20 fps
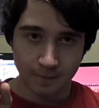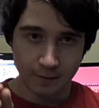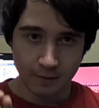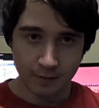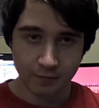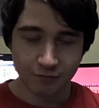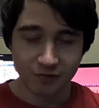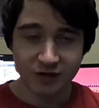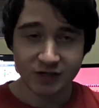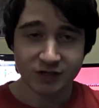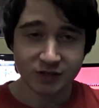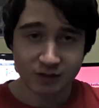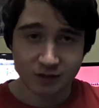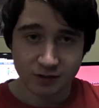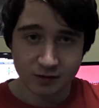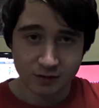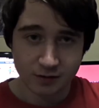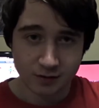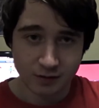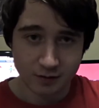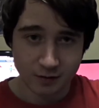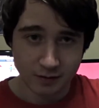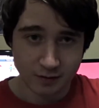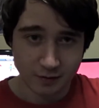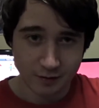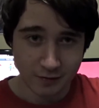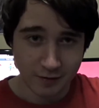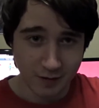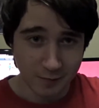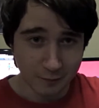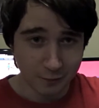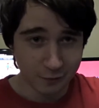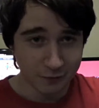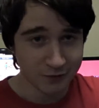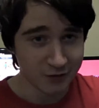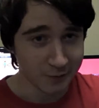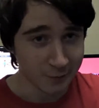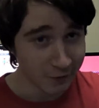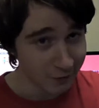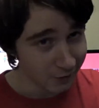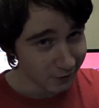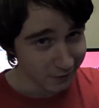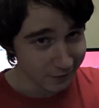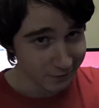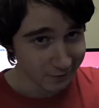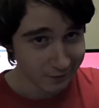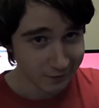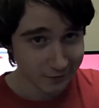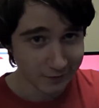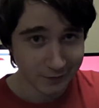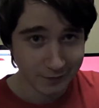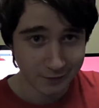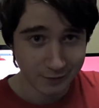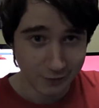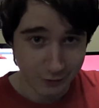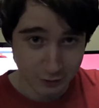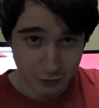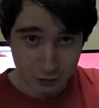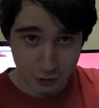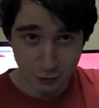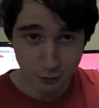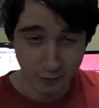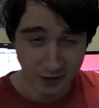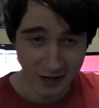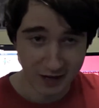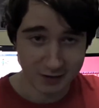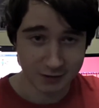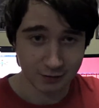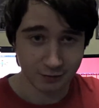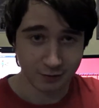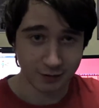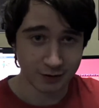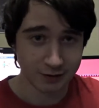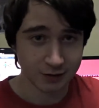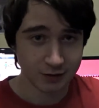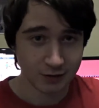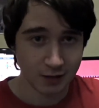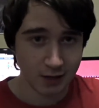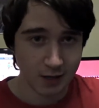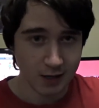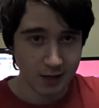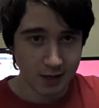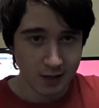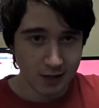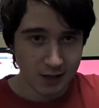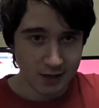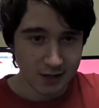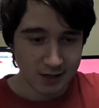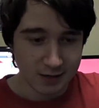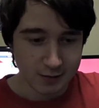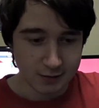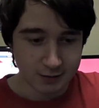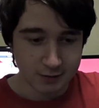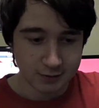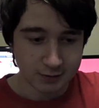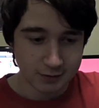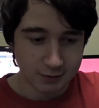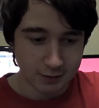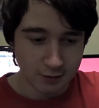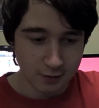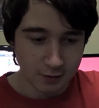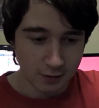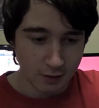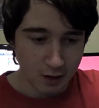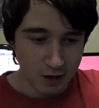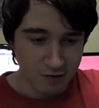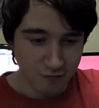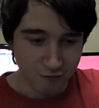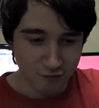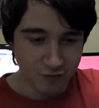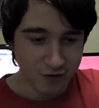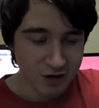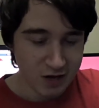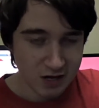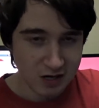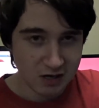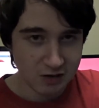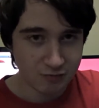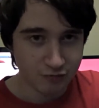The reason that I brought up earlier, the two categories, is I really,